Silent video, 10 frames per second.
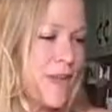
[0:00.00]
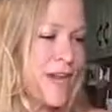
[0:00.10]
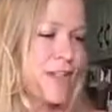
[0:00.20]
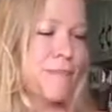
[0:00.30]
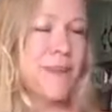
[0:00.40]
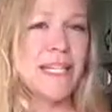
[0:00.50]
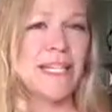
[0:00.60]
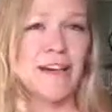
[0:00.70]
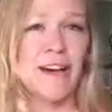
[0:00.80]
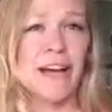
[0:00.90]
I just made
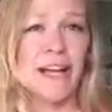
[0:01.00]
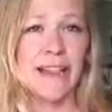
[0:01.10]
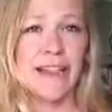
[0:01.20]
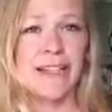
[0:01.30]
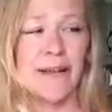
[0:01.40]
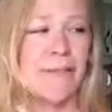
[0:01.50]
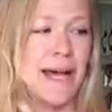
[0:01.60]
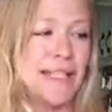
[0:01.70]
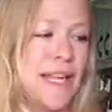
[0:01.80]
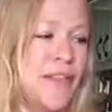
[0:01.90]
dinner. I get this
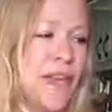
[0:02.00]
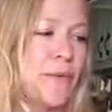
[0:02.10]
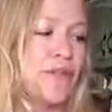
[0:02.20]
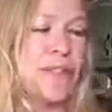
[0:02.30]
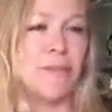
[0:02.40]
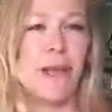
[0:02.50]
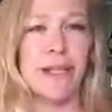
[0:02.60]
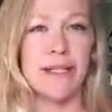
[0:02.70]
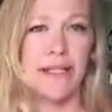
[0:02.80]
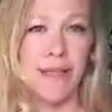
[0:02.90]
sunbasket thing, which is
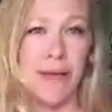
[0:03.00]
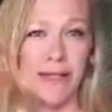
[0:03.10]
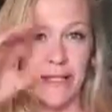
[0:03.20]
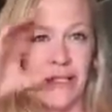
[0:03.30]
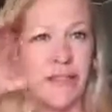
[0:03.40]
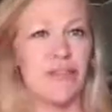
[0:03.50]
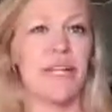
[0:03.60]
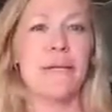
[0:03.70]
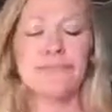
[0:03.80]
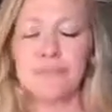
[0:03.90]
this amazing
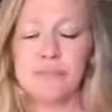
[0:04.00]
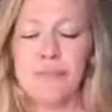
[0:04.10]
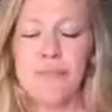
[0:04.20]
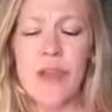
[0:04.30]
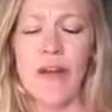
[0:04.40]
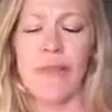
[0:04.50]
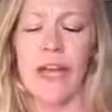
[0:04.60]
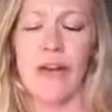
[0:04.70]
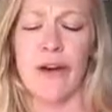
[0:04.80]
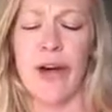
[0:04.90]
delivery of
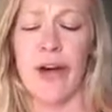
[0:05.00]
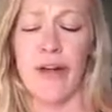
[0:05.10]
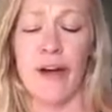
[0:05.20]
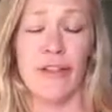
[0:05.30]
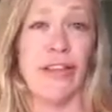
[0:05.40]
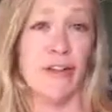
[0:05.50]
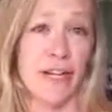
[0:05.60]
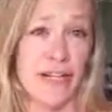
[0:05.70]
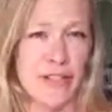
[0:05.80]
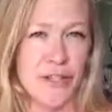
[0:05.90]
like all the
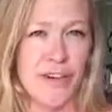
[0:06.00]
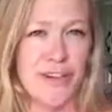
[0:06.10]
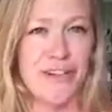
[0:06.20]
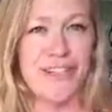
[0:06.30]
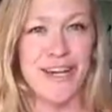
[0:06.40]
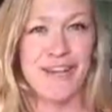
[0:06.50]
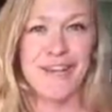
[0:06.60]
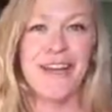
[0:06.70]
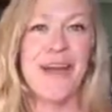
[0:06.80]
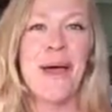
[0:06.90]
ingredients. You cook it
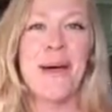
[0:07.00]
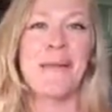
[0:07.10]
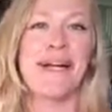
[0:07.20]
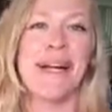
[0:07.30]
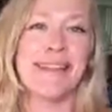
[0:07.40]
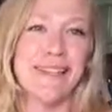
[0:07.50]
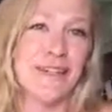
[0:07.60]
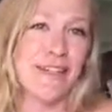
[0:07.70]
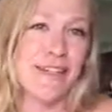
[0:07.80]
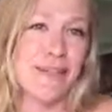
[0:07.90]
yourself. But I
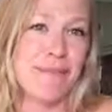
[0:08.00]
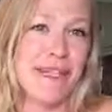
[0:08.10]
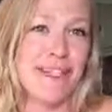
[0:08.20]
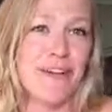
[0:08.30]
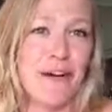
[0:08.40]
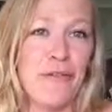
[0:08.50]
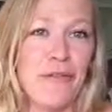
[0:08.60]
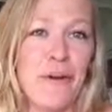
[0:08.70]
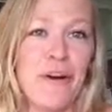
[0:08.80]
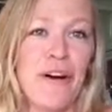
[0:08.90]
literally just made dinner at
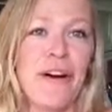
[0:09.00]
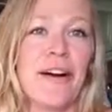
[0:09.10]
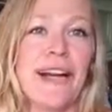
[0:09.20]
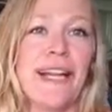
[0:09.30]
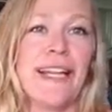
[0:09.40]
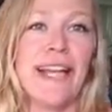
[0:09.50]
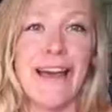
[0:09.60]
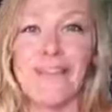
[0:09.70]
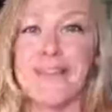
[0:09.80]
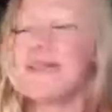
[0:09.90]
4 in the
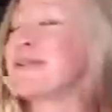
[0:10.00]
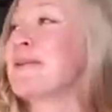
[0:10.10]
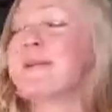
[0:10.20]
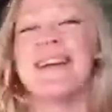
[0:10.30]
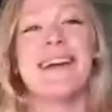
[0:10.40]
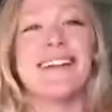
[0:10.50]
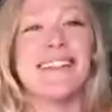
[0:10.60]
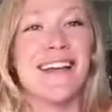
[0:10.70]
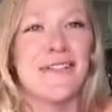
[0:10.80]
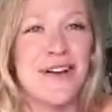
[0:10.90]
afternoon because
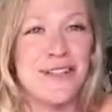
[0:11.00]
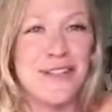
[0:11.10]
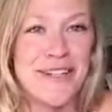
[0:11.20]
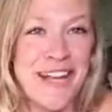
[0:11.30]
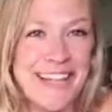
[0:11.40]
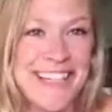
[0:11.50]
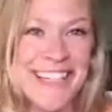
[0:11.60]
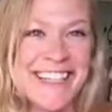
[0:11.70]
I have calls all night.